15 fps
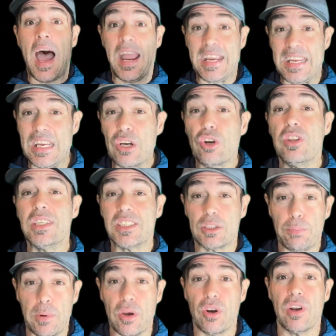I hear the
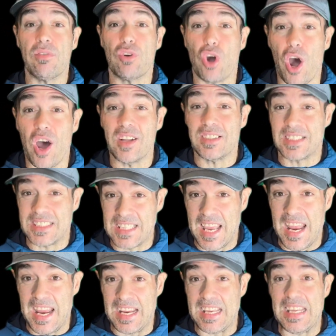Spirit of God
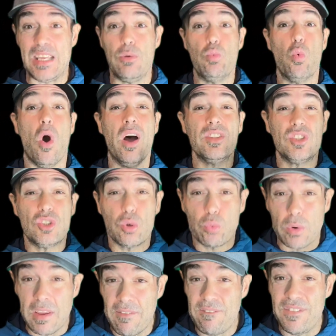saying he wants
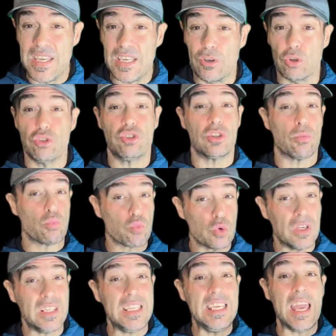to reveal some
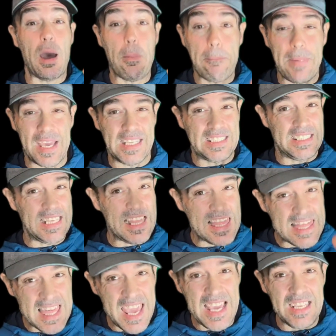really amazing
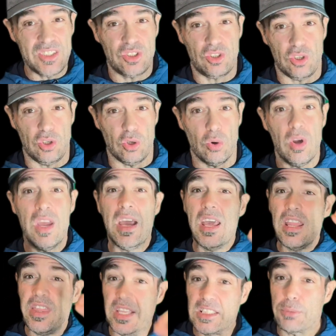things to you.
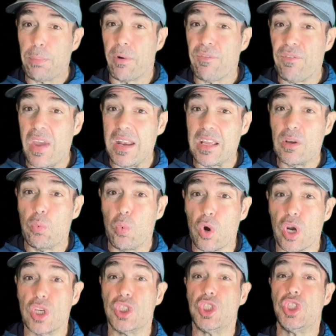This prophetic
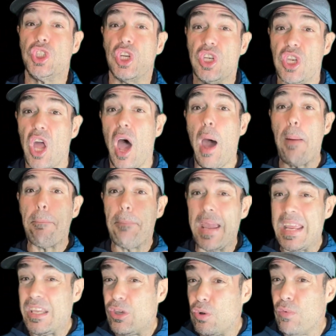word should not
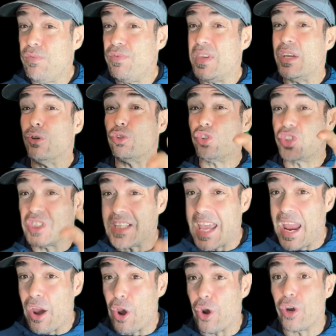make you feel
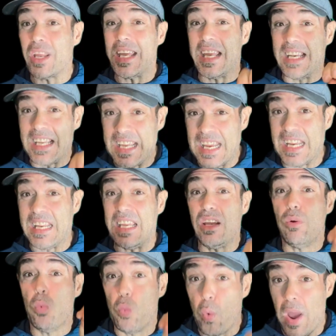scared in
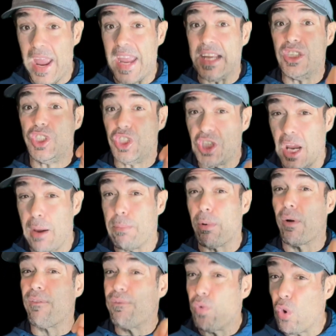any way, shape,
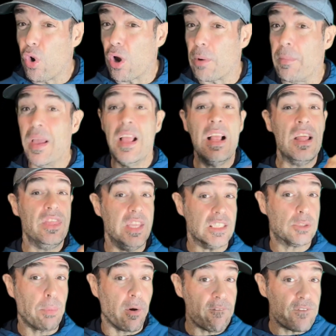or form.
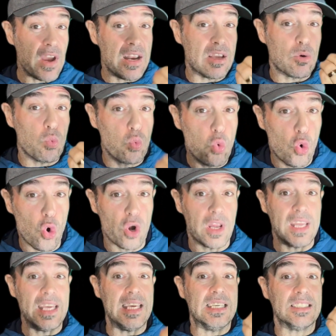This prophetic
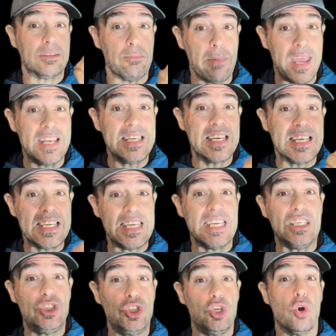warning is meant to
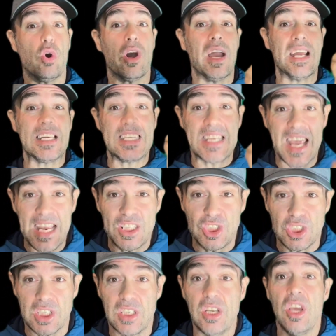get your
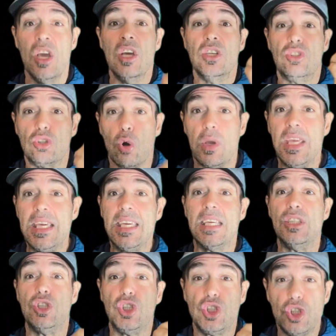attention so he
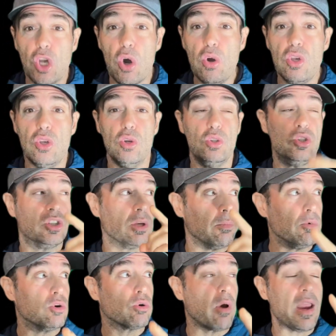can show you
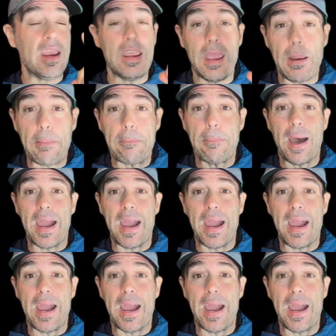some great and